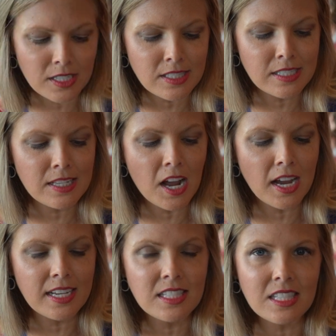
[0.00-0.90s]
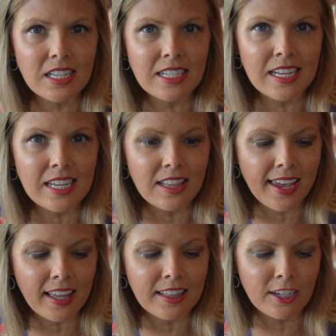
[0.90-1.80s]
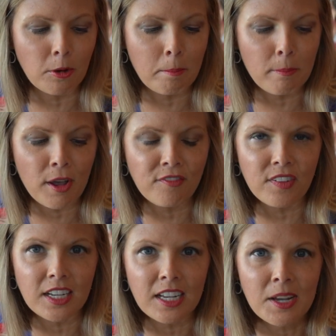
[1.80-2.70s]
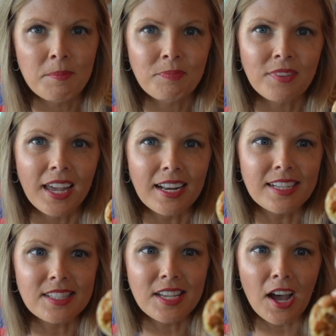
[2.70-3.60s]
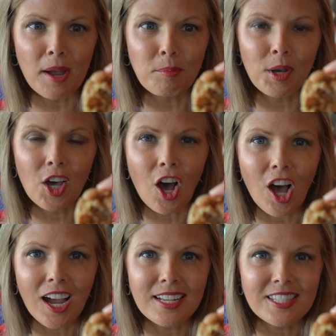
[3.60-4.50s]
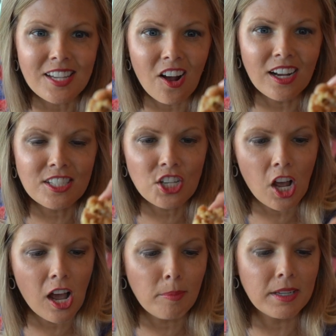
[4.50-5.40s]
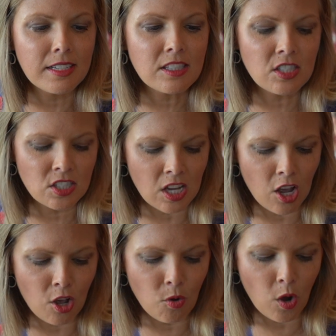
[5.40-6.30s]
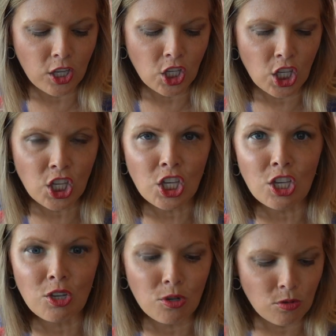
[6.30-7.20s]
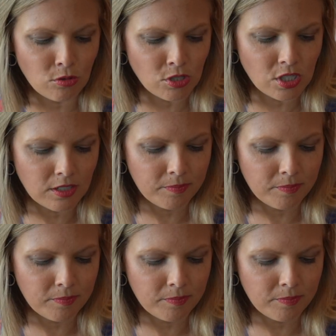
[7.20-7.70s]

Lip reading: It's nice and neat, like a little muffin, and it's got pecans on top. It's so huge.